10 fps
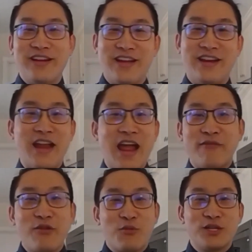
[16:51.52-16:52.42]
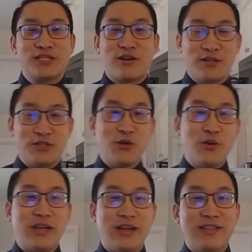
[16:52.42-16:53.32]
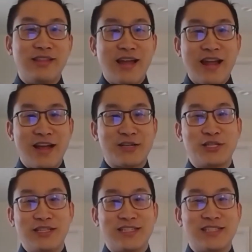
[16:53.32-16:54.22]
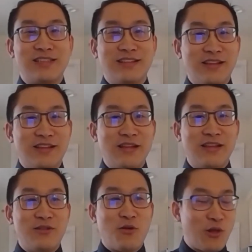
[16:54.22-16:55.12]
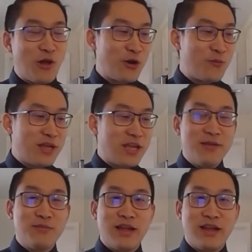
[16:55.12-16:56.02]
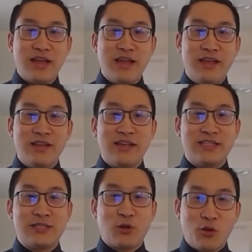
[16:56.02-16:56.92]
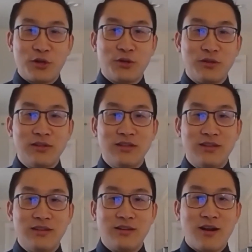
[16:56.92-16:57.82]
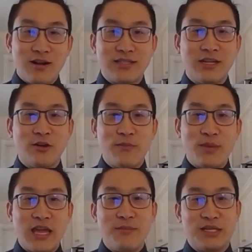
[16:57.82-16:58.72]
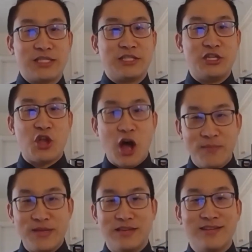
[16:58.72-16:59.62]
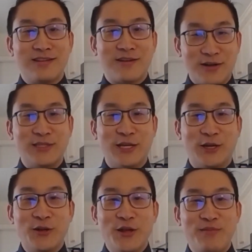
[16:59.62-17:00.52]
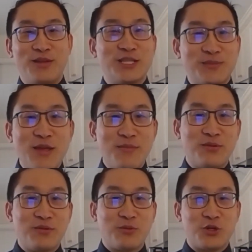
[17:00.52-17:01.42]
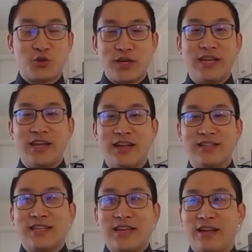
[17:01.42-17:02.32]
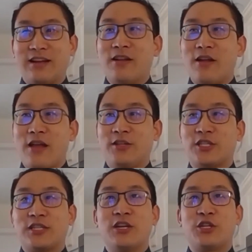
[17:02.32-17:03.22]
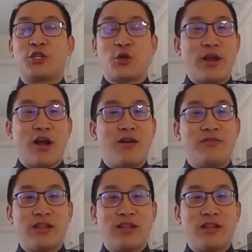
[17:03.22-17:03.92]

And then everyone started doing it, that actually this no longer became like a historical cocktail. It became a snobby cocktail because people were drinking it and saying, and just showing off